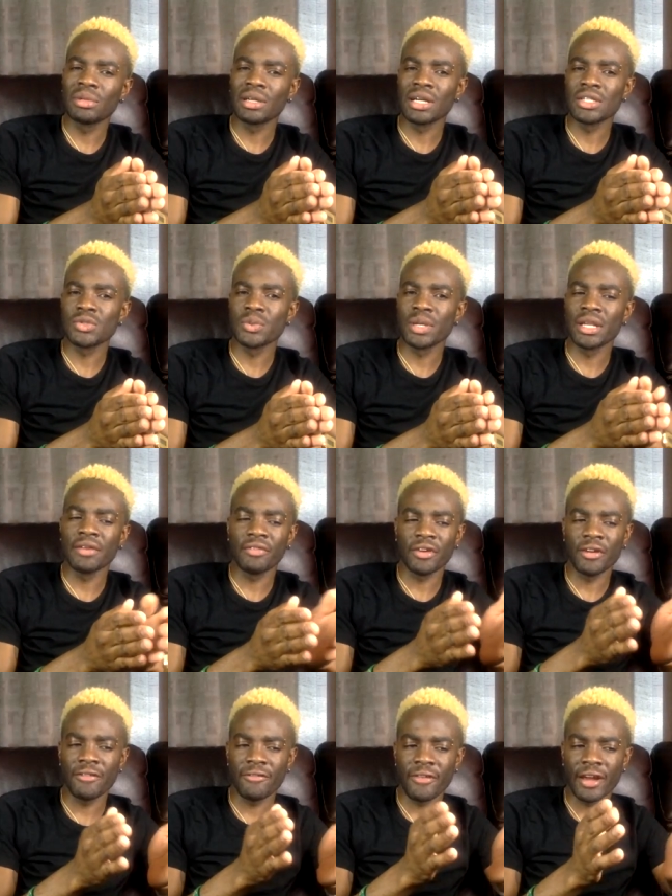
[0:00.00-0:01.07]
Because whenever
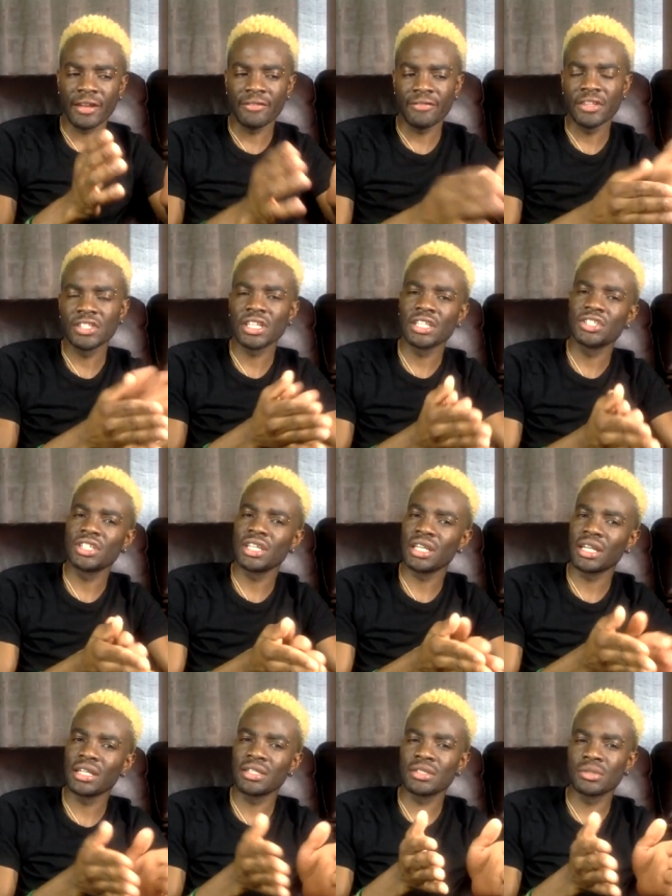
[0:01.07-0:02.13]
you're frying fish and
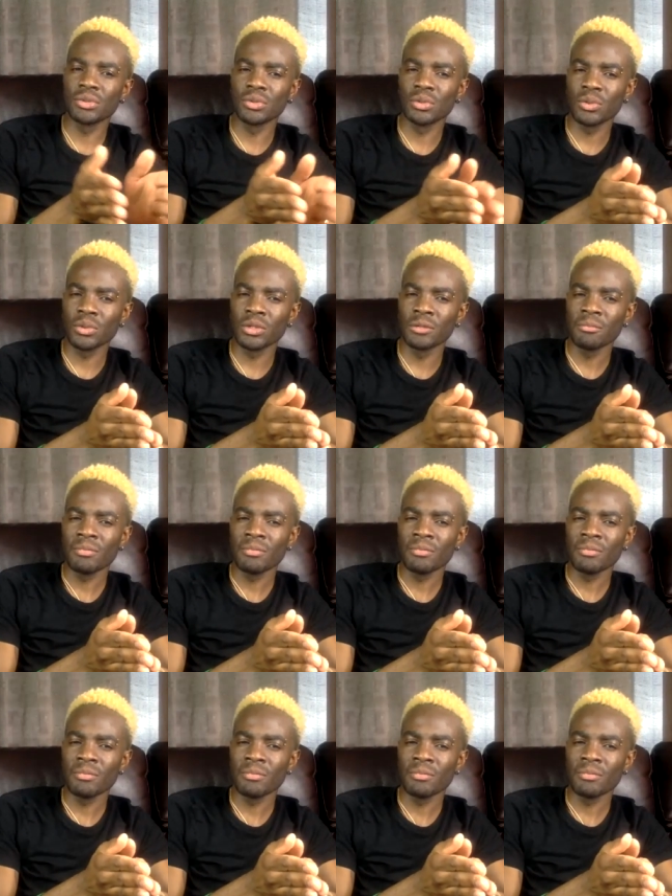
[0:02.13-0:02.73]
chicken and it's too cold,